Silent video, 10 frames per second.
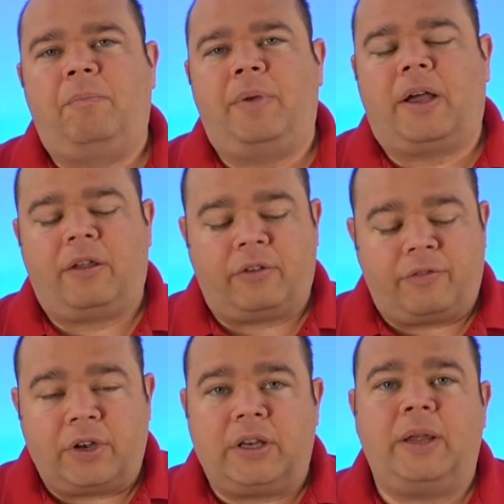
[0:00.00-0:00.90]
because
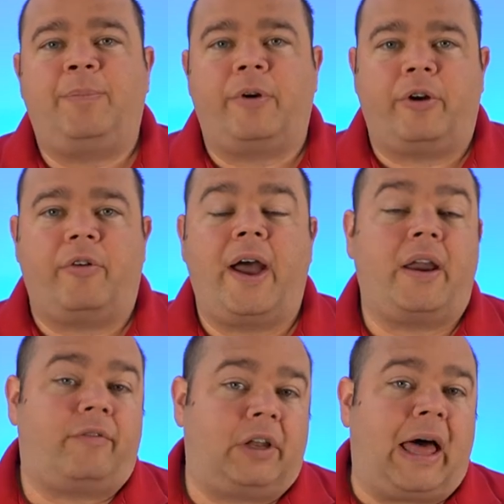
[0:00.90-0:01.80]
of the deep
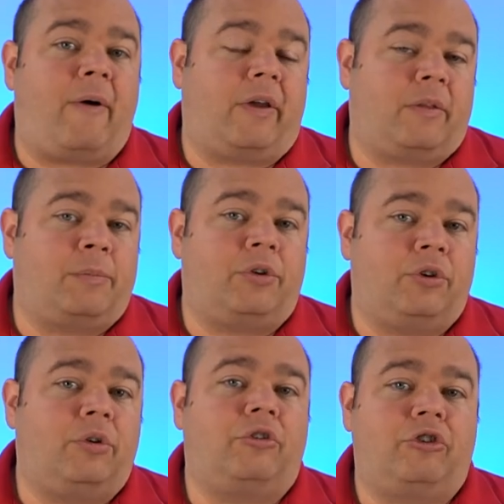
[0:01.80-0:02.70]
regret of allowing them to
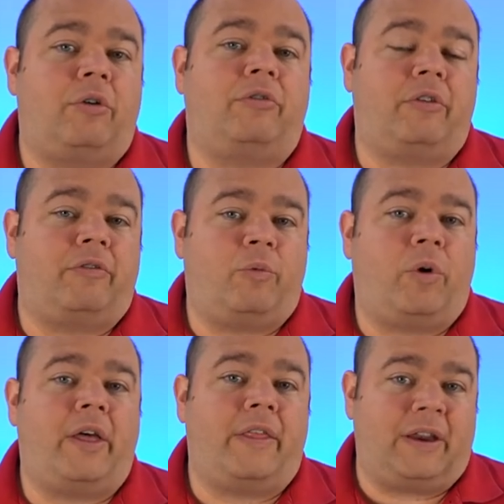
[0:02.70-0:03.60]
do to Joseph
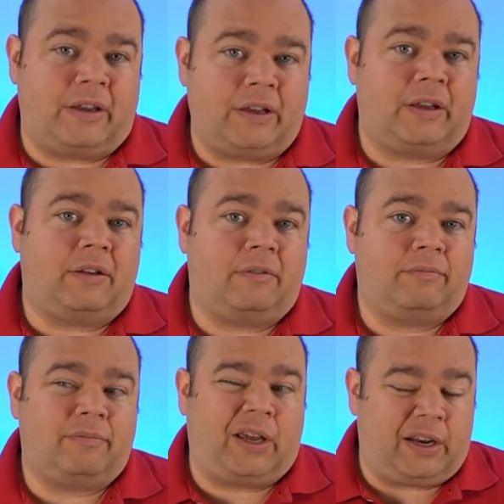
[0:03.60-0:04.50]
what they did.
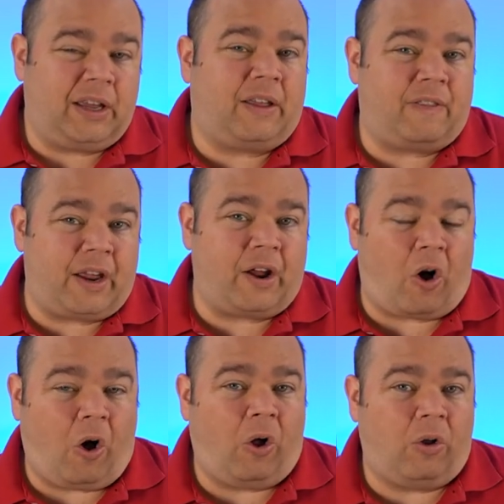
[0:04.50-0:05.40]
And again, they
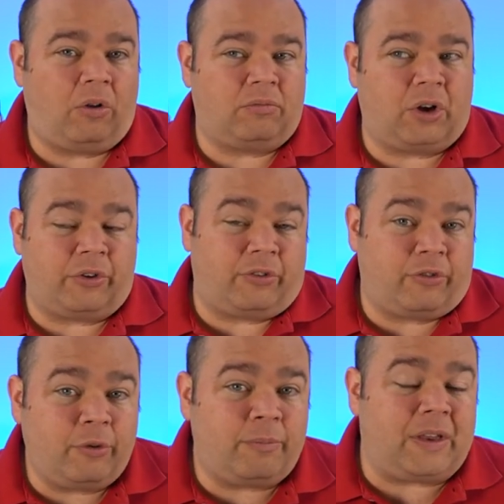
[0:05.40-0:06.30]
all
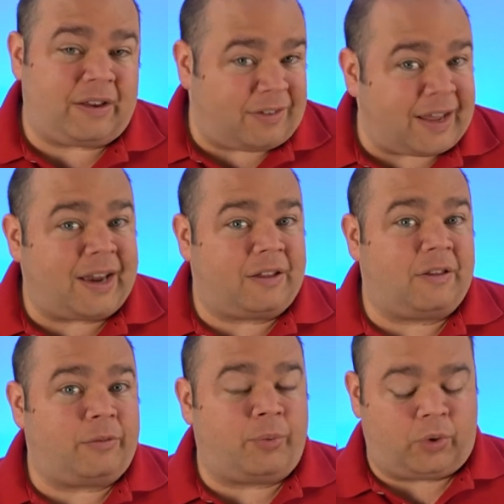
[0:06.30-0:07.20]
assume that he's dead at
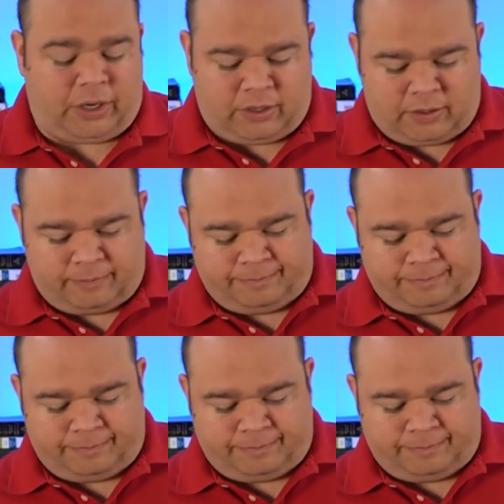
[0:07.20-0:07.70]
this point.